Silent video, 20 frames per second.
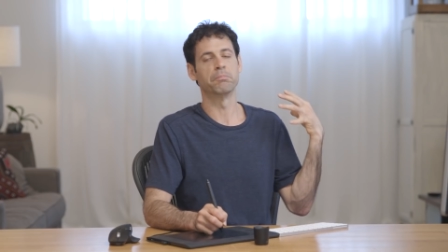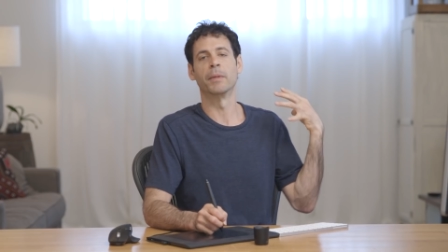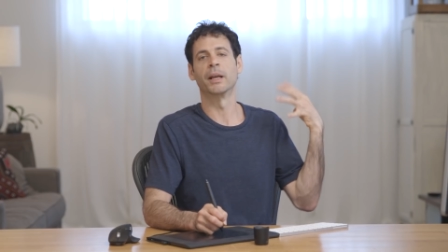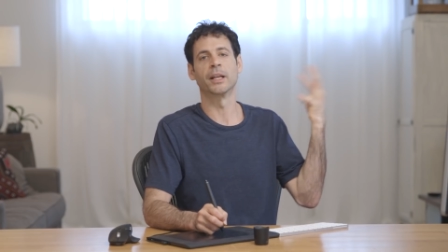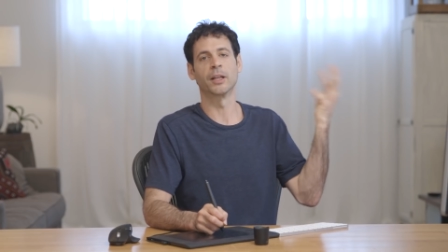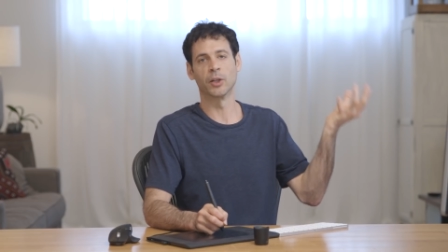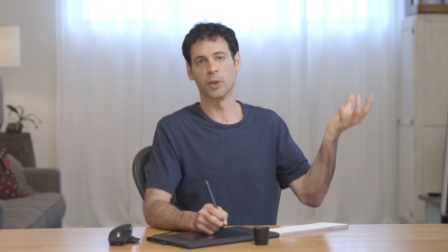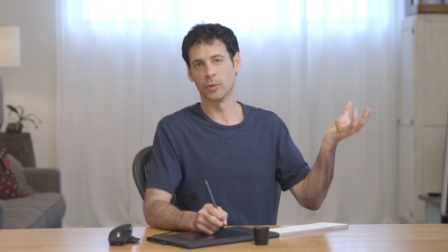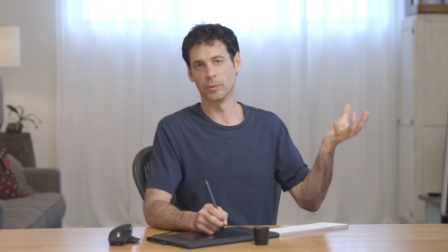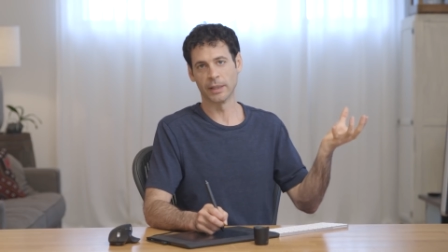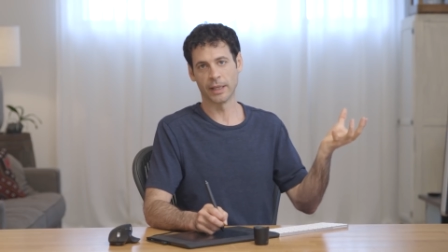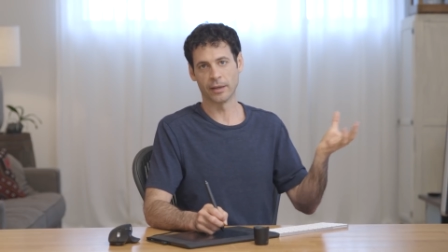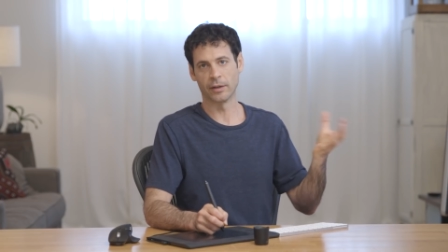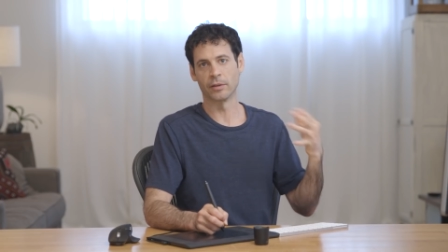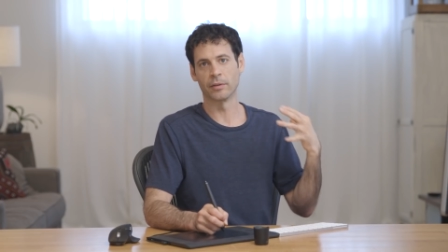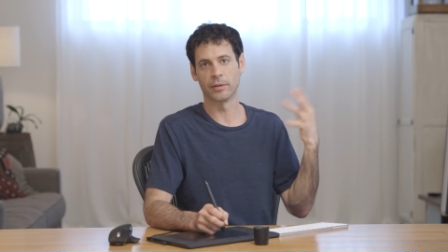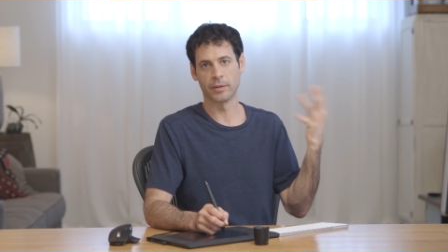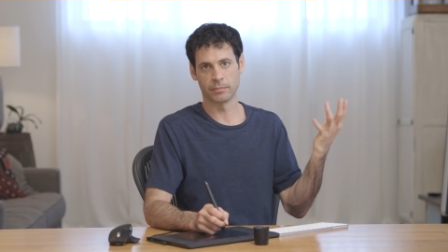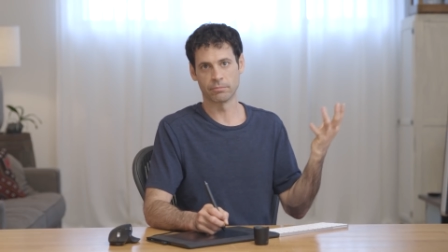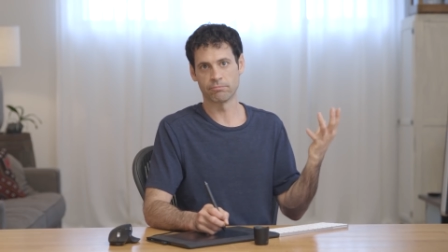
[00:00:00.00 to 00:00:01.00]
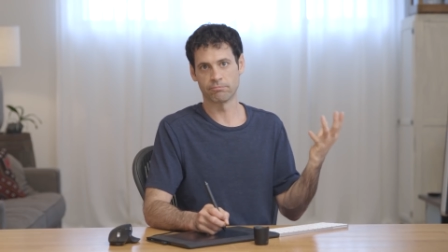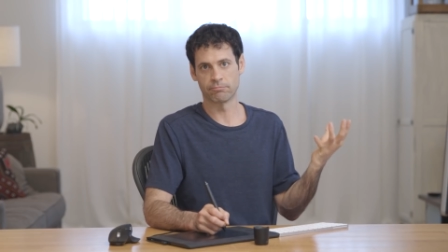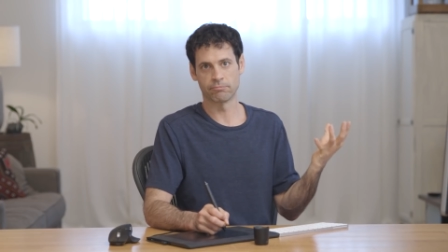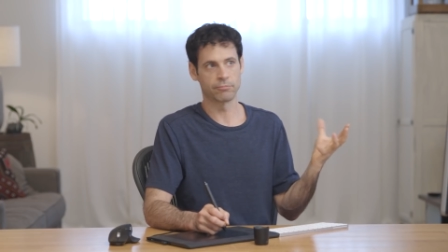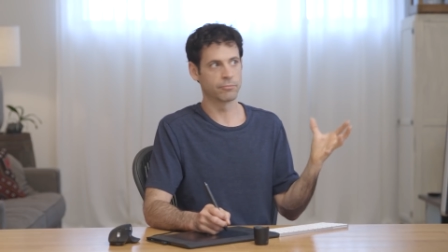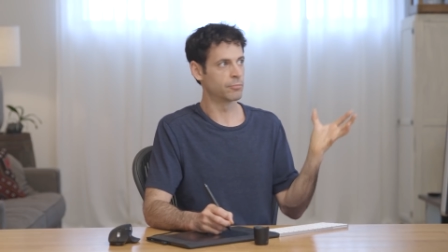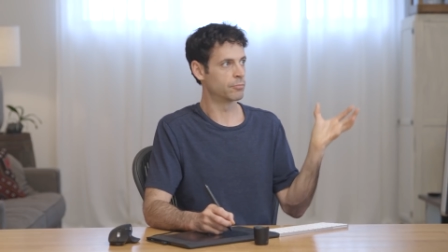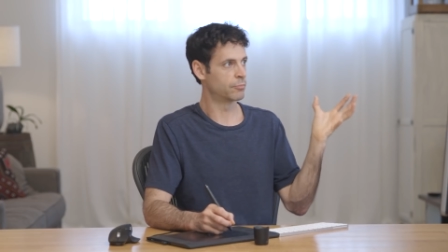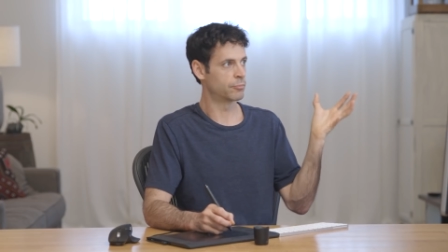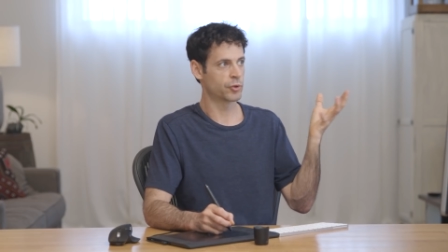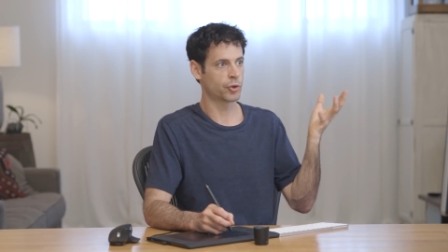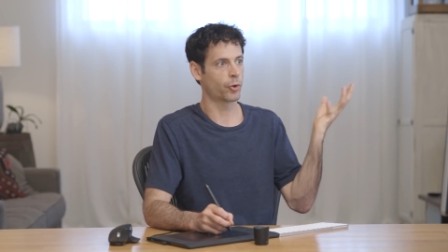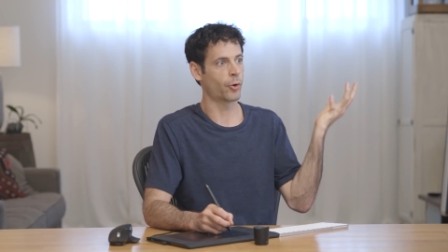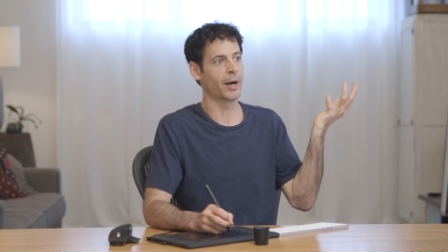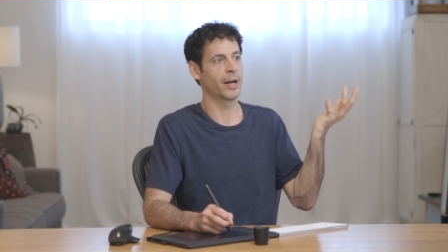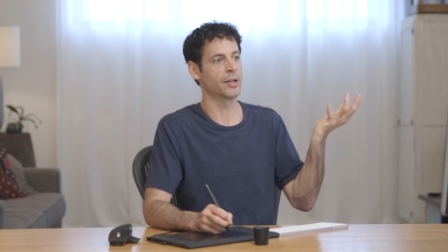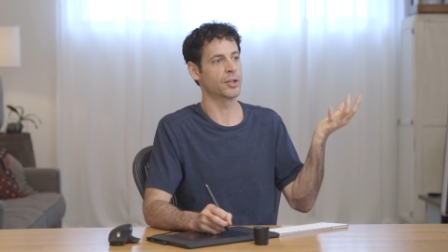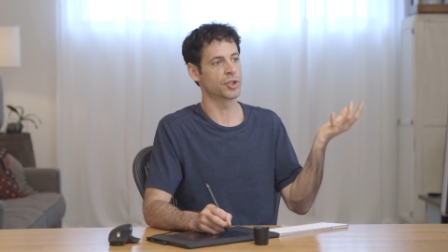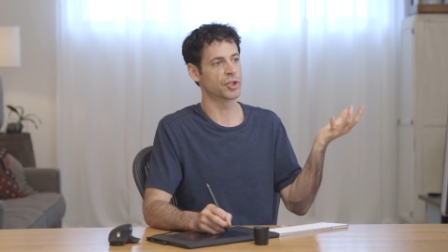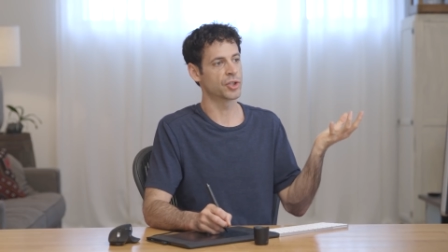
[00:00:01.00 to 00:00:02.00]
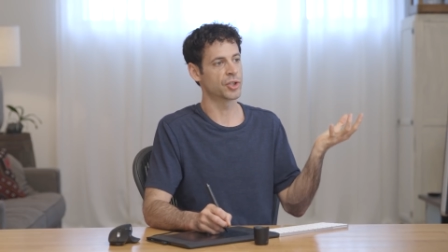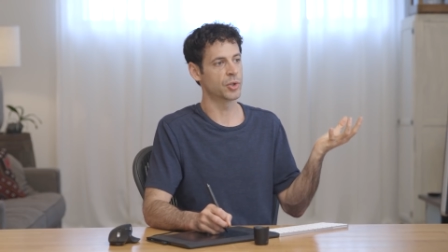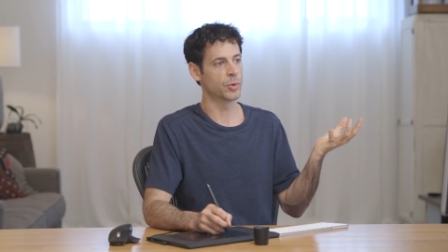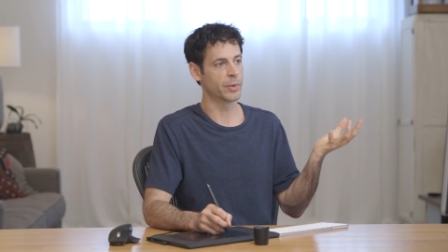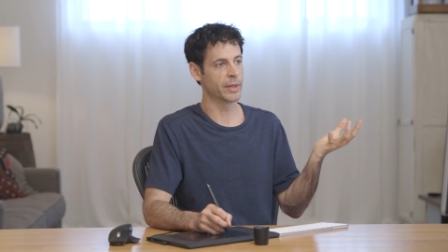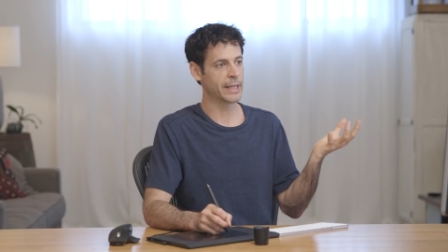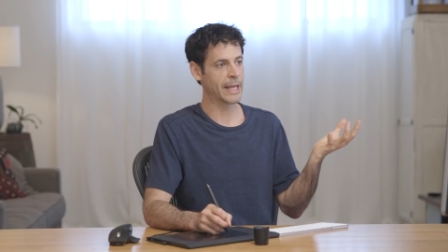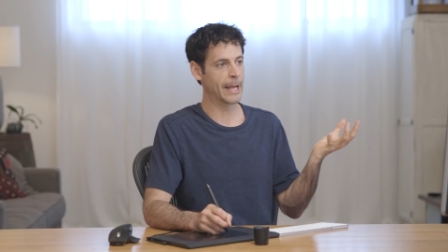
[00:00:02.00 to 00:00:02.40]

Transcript: make a new layer and then try to just do it